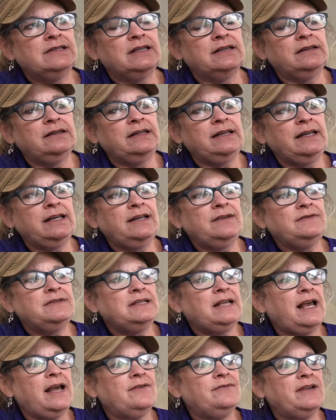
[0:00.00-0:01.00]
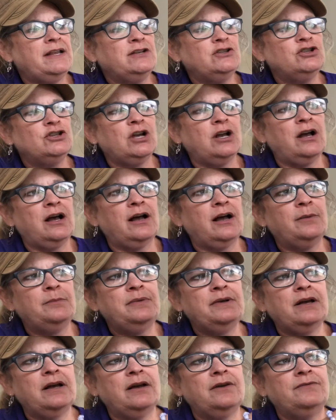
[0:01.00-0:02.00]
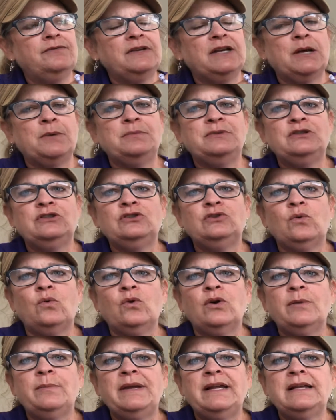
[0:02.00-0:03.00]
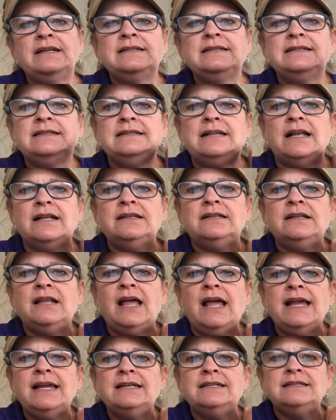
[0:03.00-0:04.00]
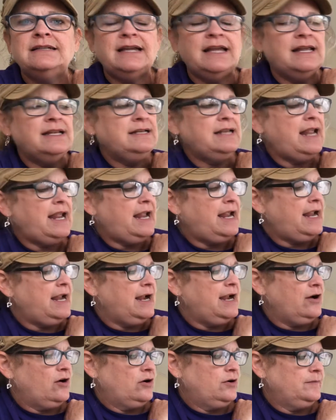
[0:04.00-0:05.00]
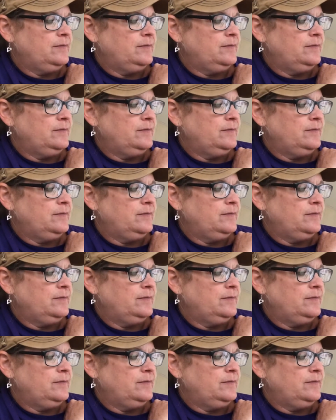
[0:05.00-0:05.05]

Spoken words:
The leaves have a job of absorbing sunlight and air.